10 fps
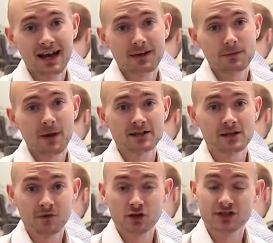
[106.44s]
If the
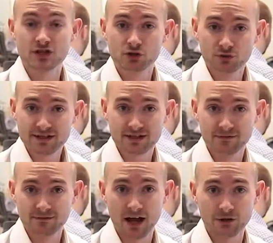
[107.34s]
basket of goods is increasing
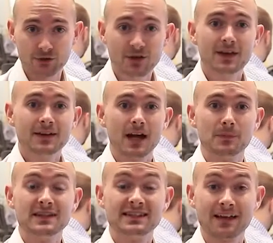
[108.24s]
in value, that
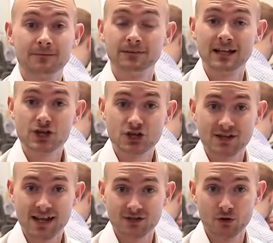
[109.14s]
means that
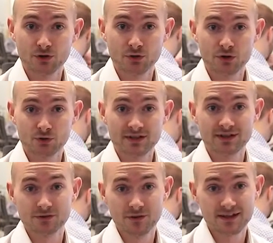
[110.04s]
inflation is also
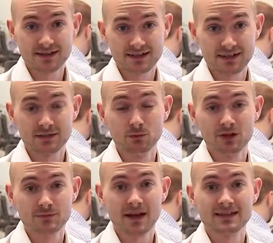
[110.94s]
increasing. So things get slightly more
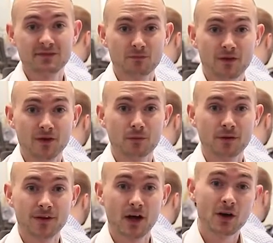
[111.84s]
expensive month in,
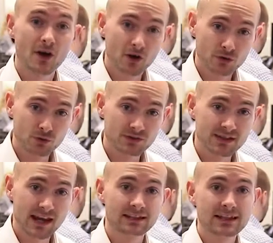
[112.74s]
month out. Those
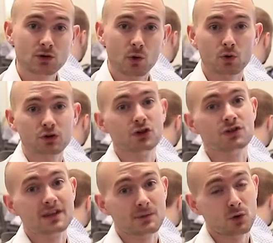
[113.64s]
daily core
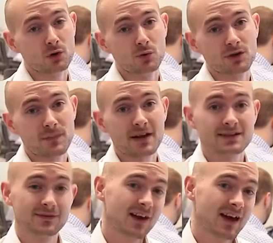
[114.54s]
goods get more and more
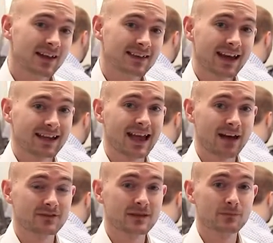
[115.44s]
expensive. That can
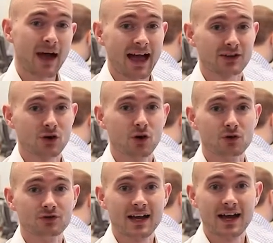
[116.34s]
have an impact
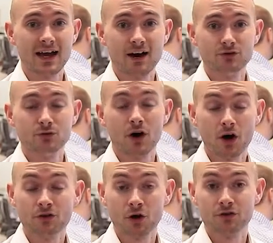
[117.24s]
on
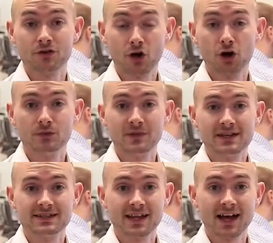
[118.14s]
on an
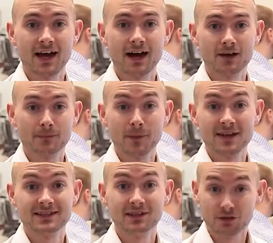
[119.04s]
economy's
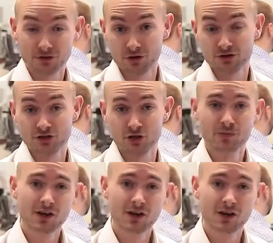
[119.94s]
propensity to consume.